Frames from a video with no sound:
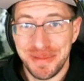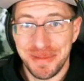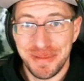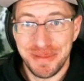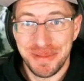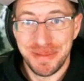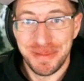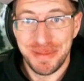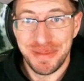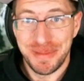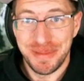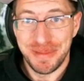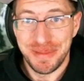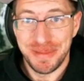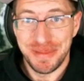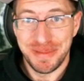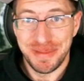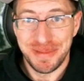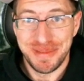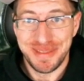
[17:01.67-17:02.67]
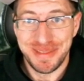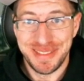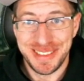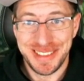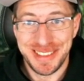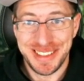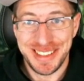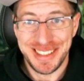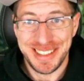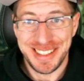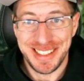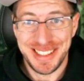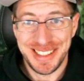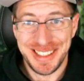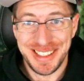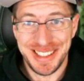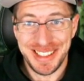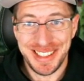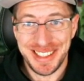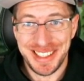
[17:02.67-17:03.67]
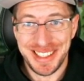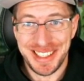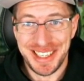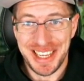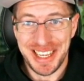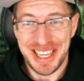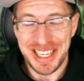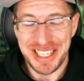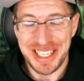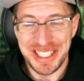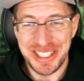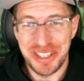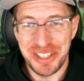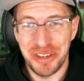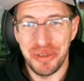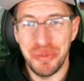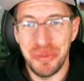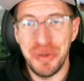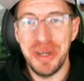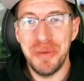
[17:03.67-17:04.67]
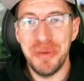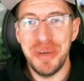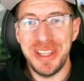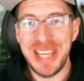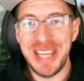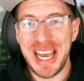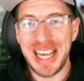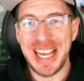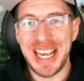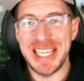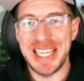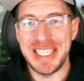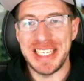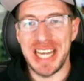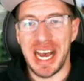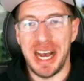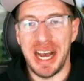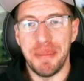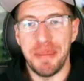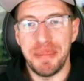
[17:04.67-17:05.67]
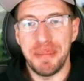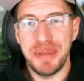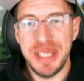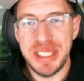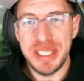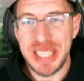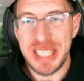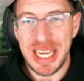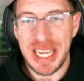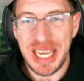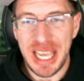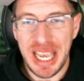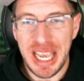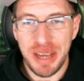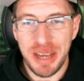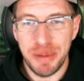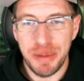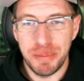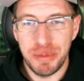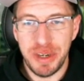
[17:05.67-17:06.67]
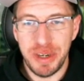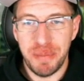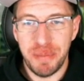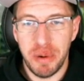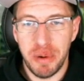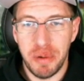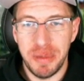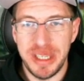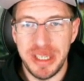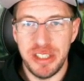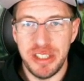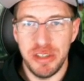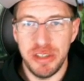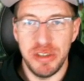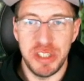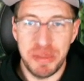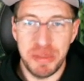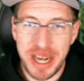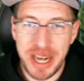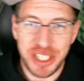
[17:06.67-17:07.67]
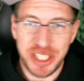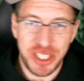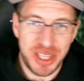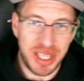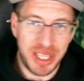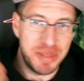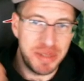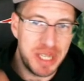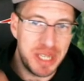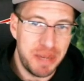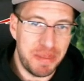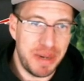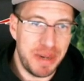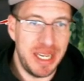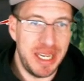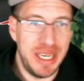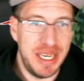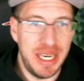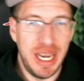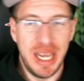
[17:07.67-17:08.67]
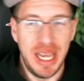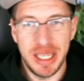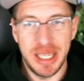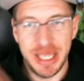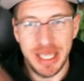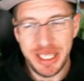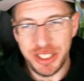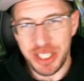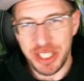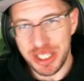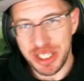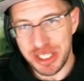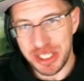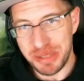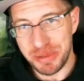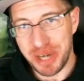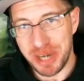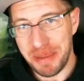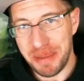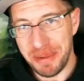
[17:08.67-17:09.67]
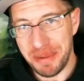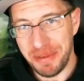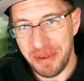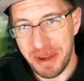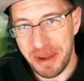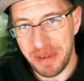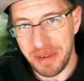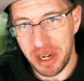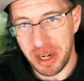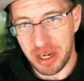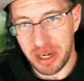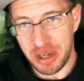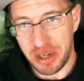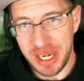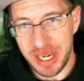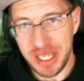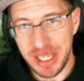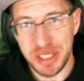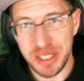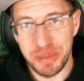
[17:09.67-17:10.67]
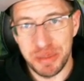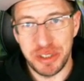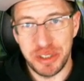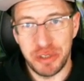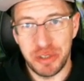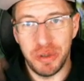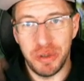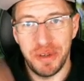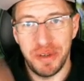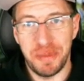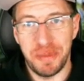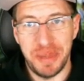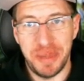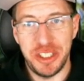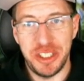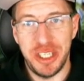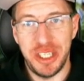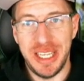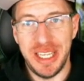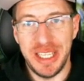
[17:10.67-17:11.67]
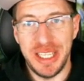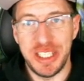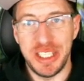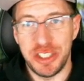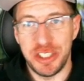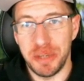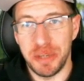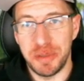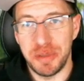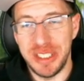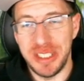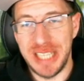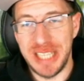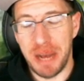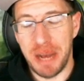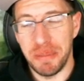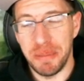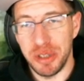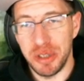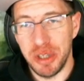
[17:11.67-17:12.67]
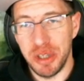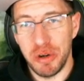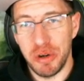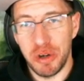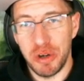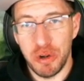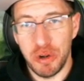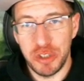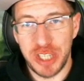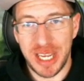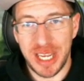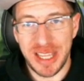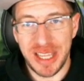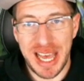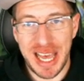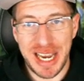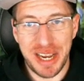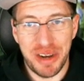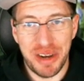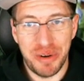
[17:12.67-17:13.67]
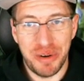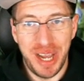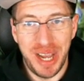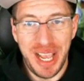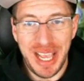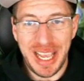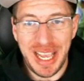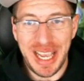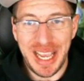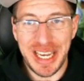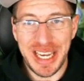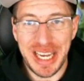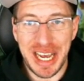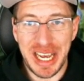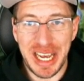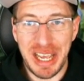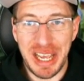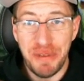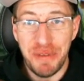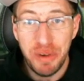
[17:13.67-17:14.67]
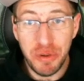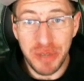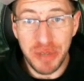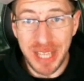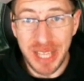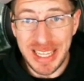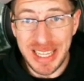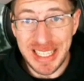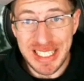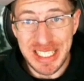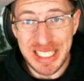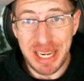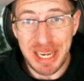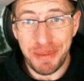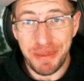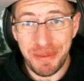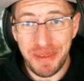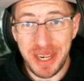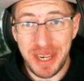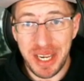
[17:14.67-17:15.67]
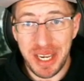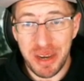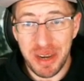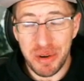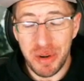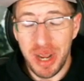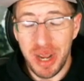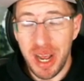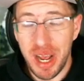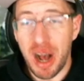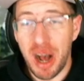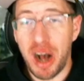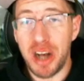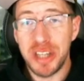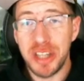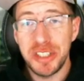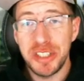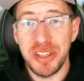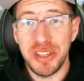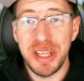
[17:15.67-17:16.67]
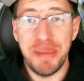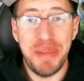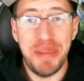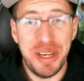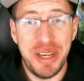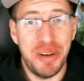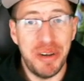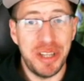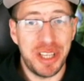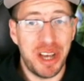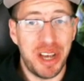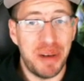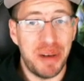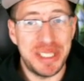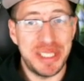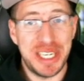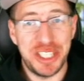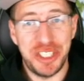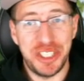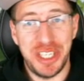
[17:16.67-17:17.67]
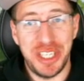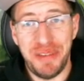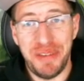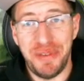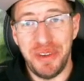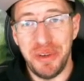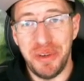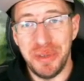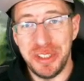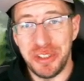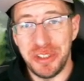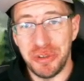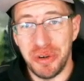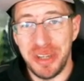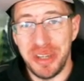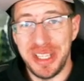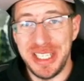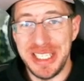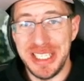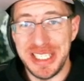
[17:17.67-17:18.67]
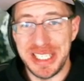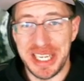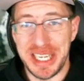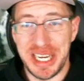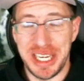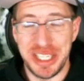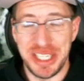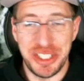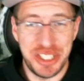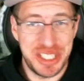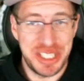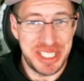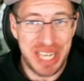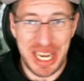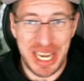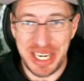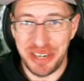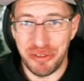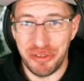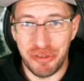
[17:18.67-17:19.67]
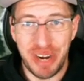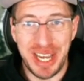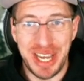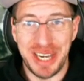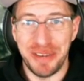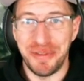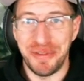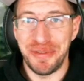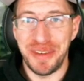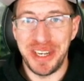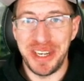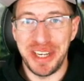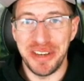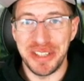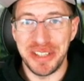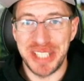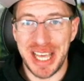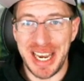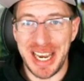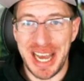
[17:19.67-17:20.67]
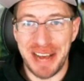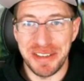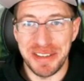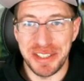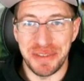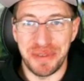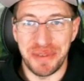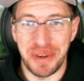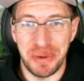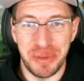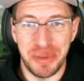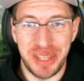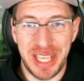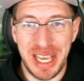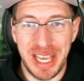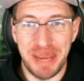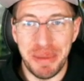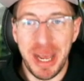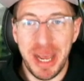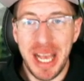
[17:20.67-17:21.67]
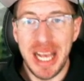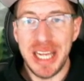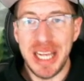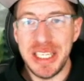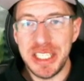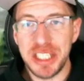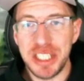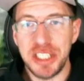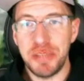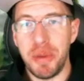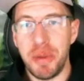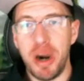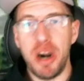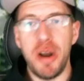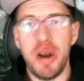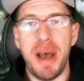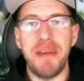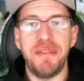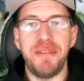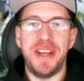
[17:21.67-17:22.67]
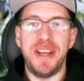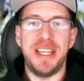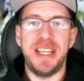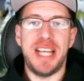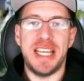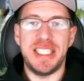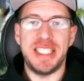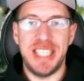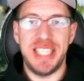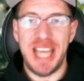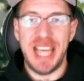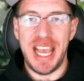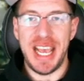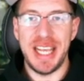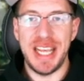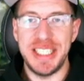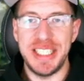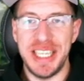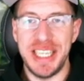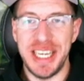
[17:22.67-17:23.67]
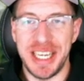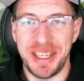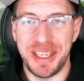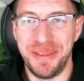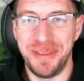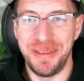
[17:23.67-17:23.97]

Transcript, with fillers: Yeah, man, it was fun. I enjoyed it. So with, with that, guys, um, please take a brief moment to smash the thumbs up button, like, share, subscribe if you have not already. There's a bunch of cool information in the description down below. Go check that out. And uh, if you like this type of video, also let me know in the comment section if you enjoy these uh, just kind of random videos that have some fun with the game. Until tomorrow, have a fantastic day. See ya.